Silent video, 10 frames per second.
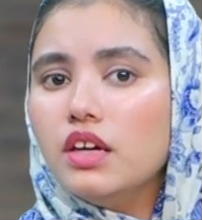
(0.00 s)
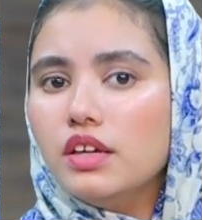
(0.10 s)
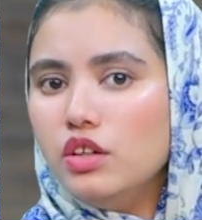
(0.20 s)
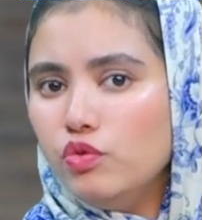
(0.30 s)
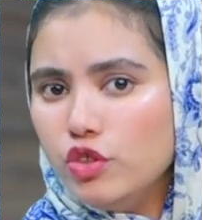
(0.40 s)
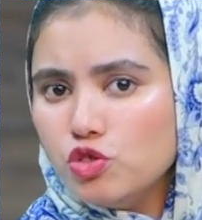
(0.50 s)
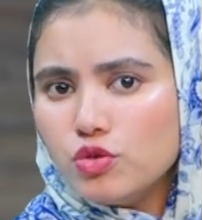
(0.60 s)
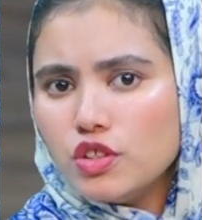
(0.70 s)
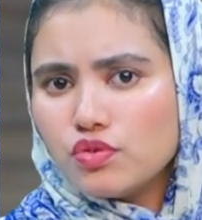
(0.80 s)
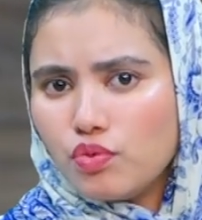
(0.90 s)

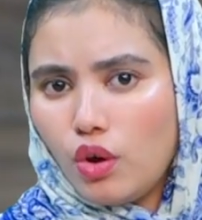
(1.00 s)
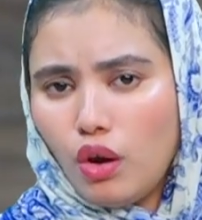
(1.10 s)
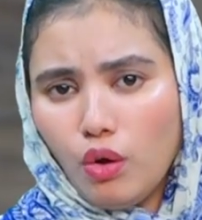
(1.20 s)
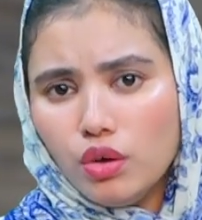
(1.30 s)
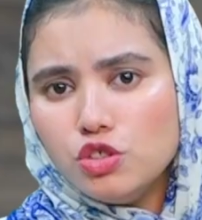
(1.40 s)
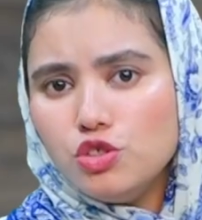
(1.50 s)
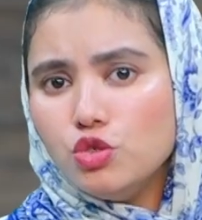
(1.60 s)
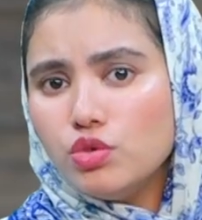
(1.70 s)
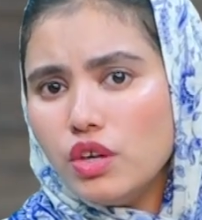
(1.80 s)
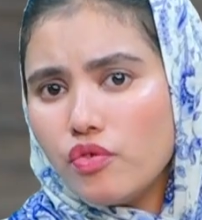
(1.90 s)
individuals follow
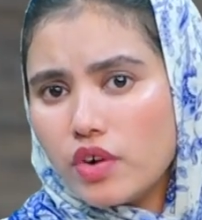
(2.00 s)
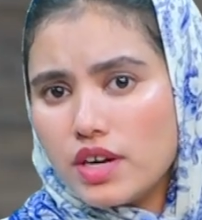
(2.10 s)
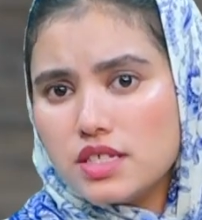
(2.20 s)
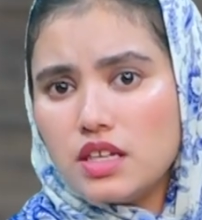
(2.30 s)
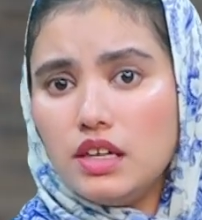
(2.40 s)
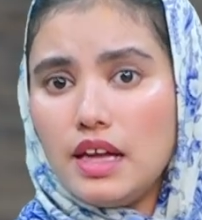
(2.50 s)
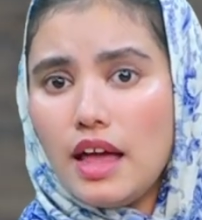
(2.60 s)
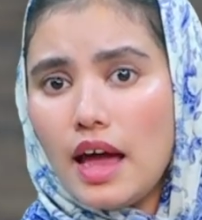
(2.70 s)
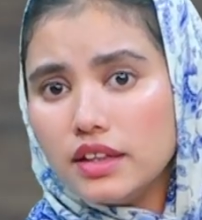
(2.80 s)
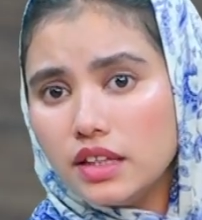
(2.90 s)
universal
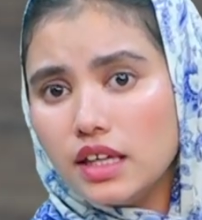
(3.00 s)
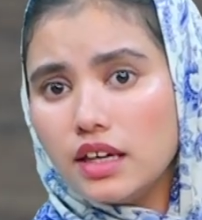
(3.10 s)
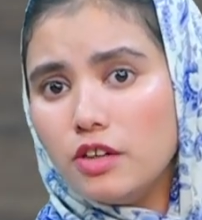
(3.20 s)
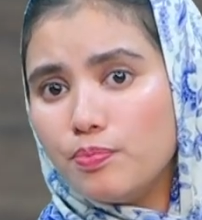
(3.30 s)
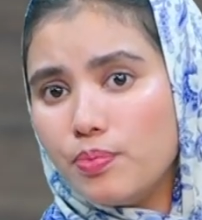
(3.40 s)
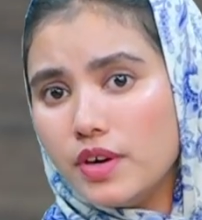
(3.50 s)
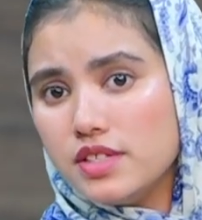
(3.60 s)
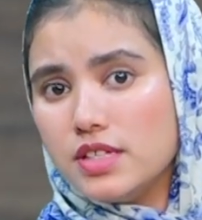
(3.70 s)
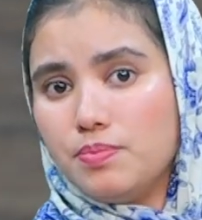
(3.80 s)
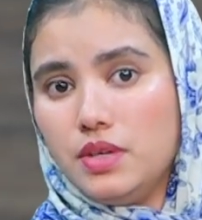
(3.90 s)
ethical
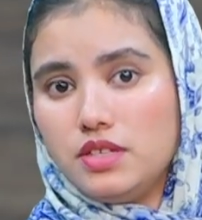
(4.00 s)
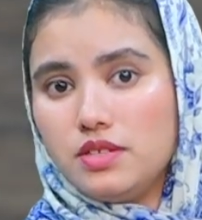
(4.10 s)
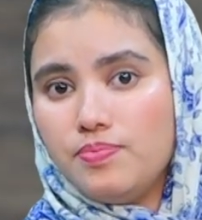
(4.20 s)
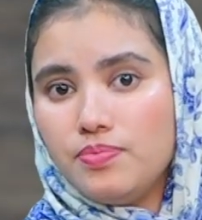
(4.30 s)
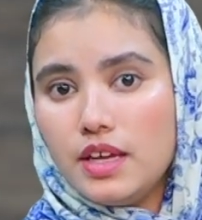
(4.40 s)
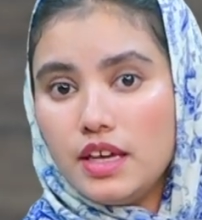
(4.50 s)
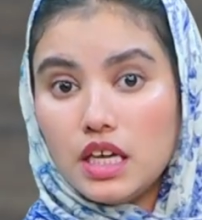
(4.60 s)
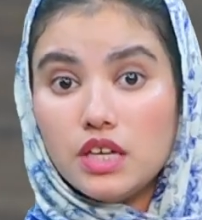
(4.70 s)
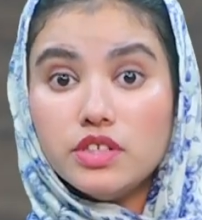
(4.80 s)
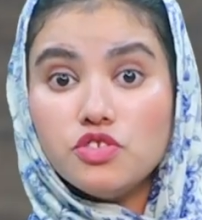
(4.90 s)
principles,
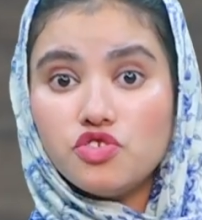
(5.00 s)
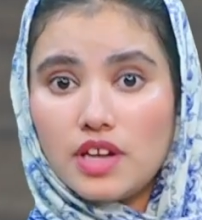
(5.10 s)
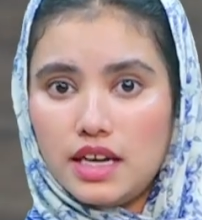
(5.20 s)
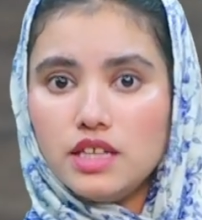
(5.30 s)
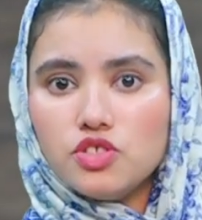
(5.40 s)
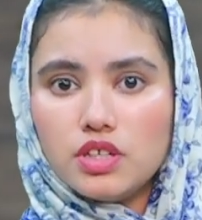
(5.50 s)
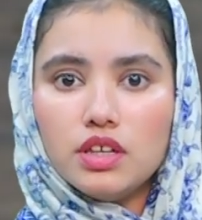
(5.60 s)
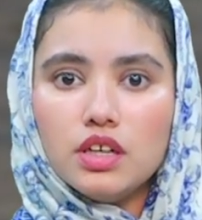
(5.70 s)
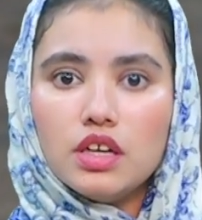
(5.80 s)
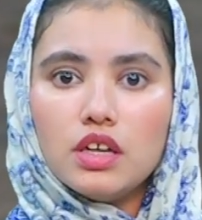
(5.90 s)
even
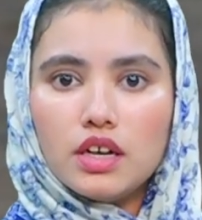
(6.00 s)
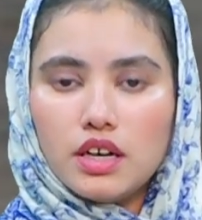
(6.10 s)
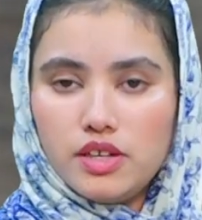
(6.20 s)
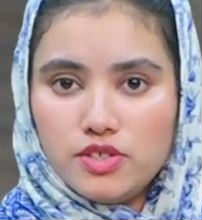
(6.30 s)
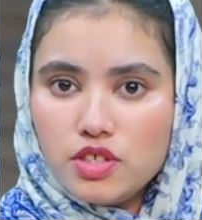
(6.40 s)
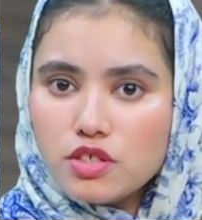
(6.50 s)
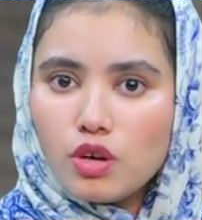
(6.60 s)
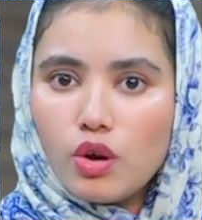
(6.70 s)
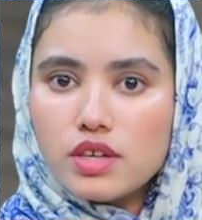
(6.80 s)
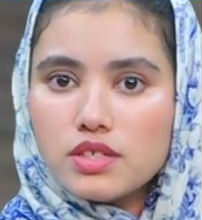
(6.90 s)
challenging unjust
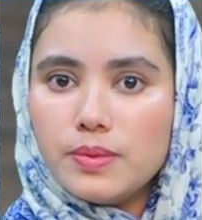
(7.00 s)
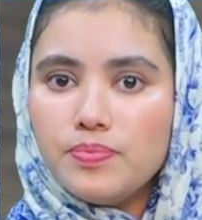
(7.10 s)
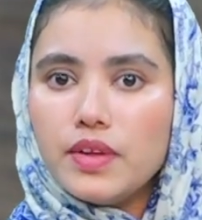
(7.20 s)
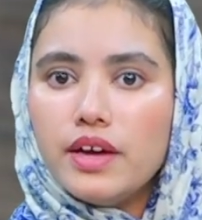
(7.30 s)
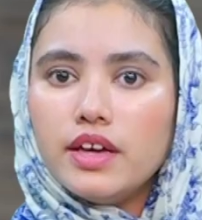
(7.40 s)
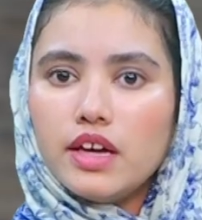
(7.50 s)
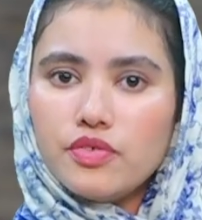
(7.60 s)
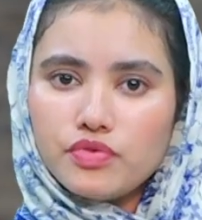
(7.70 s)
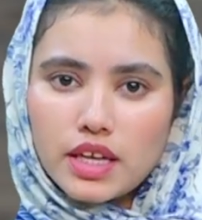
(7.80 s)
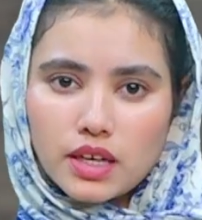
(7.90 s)
laws
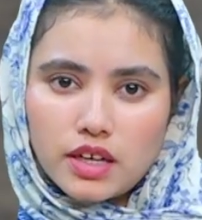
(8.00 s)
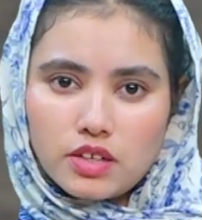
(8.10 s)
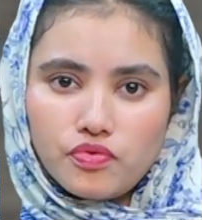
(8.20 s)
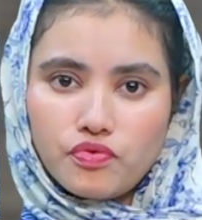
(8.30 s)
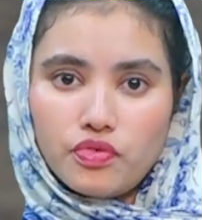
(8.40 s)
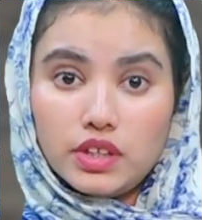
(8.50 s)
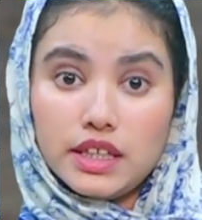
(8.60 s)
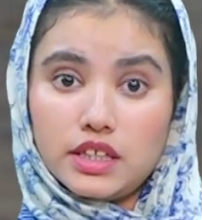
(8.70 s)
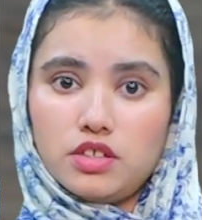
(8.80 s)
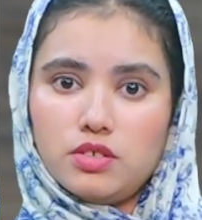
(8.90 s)
if they
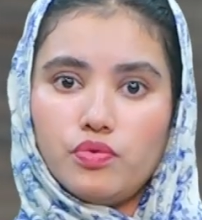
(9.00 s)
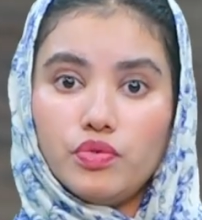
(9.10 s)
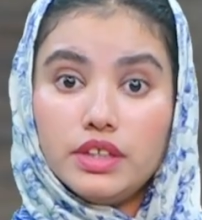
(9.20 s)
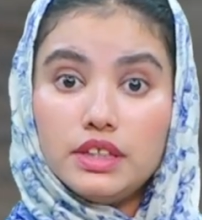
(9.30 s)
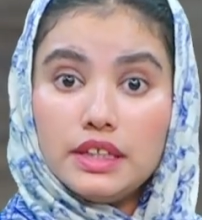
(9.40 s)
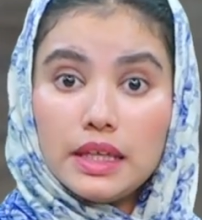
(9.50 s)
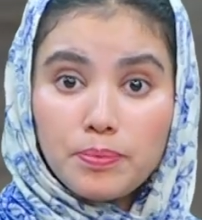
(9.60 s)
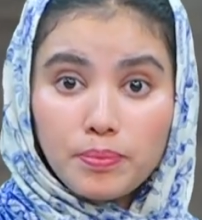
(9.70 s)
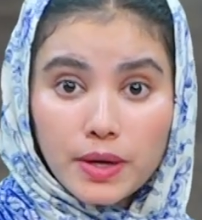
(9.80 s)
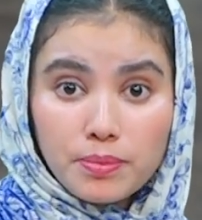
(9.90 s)
conflict with
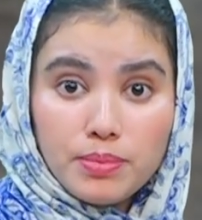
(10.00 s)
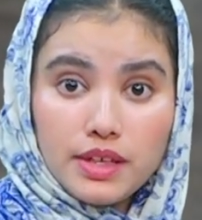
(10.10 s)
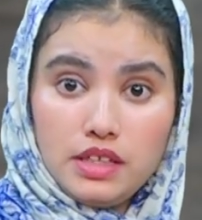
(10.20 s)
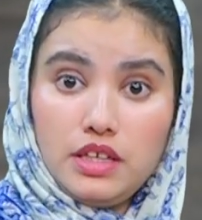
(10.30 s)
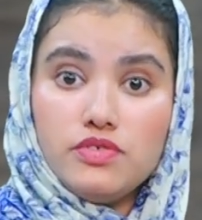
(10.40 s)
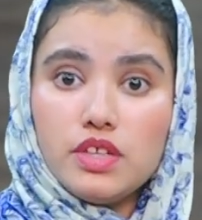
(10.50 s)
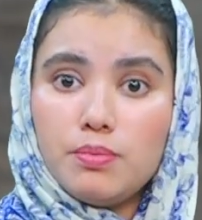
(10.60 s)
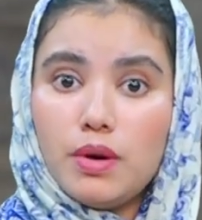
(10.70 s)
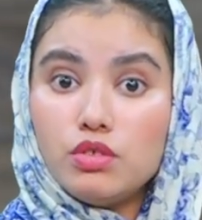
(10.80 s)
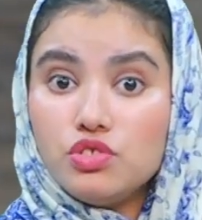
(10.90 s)
deeper beliefs
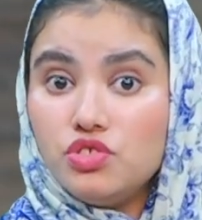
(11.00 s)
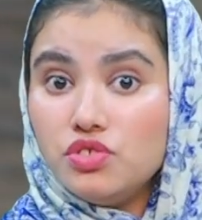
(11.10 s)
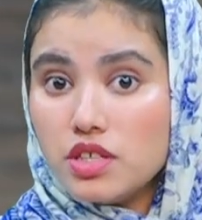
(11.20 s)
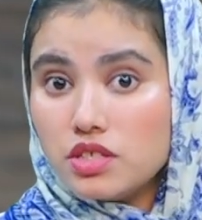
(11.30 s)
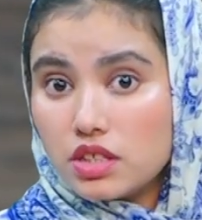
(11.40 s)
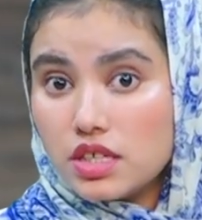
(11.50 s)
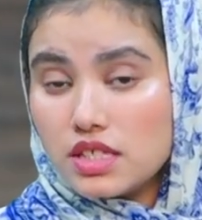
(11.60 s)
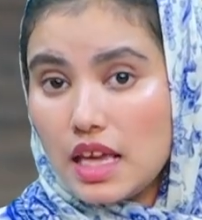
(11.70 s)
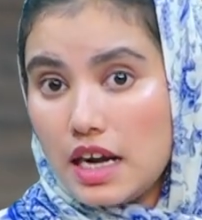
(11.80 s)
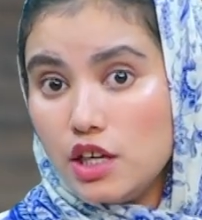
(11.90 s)
about justice
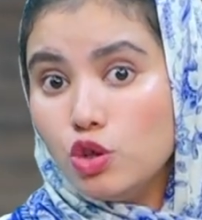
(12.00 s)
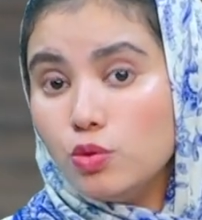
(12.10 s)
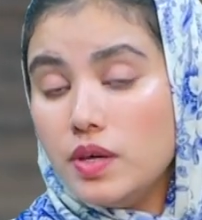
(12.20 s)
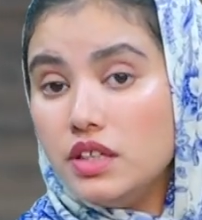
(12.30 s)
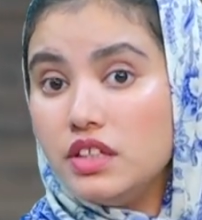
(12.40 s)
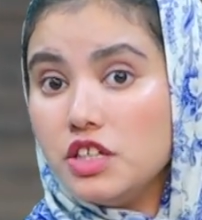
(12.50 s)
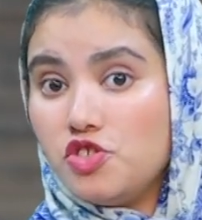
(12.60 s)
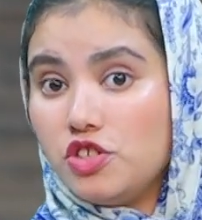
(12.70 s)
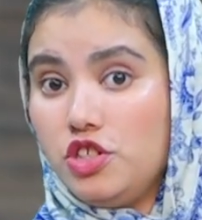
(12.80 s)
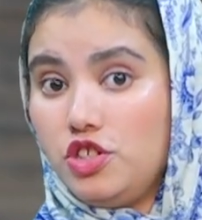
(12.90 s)
and human
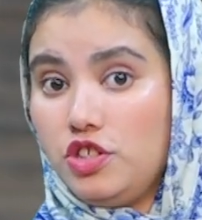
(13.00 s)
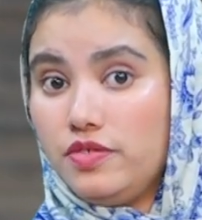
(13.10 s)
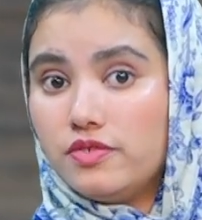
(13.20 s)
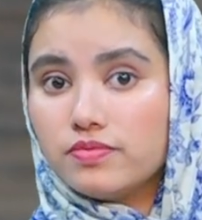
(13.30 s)
dignity.